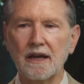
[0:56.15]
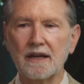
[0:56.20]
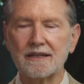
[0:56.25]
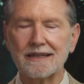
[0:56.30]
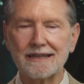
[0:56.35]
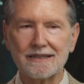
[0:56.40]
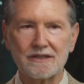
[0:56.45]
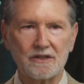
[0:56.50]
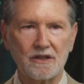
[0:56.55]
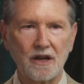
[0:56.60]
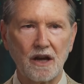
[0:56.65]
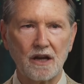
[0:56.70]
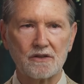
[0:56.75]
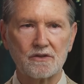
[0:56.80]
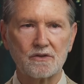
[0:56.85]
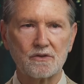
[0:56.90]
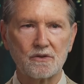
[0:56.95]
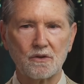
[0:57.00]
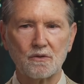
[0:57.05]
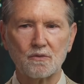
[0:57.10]

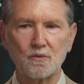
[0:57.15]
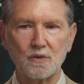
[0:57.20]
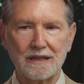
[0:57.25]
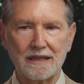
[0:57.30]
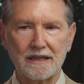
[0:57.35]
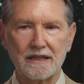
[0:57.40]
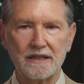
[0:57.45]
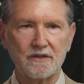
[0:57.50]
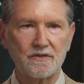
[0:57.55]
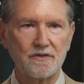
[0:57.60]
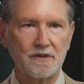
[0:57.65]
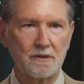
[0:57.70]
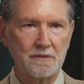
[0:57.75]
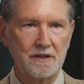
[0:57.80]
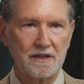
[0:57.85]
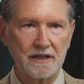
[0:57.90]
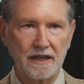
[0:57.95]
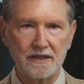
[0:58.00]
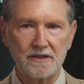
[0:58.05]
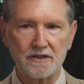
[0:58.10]
testosterone release from
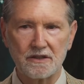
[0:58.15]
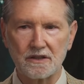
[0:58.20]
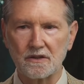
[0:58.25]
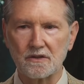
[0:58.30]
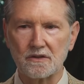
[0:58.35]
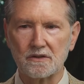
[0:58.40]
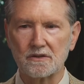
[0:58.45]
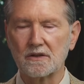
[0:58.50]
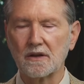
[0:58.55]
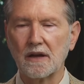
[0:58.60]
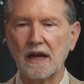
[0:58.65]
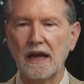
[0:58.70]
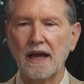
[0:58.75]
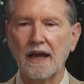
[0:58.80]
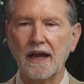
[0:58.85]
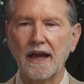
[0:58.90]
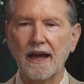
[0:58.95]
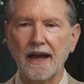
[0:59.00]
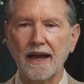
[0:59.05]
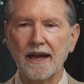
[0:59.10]
the testicles
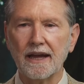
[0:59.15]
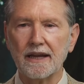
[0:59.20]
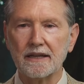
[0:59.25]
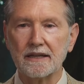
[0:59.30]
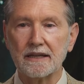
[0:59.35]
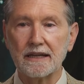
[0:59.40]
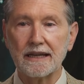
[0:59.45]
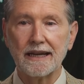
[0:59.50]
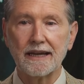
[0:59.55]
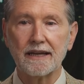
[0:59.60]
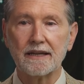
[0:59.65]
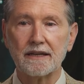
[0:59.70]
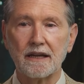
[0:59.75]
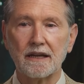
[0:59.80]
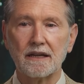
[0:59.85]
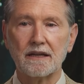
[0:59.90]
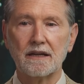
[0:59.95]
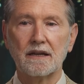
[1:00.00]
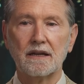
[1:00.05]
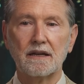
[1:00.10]
and get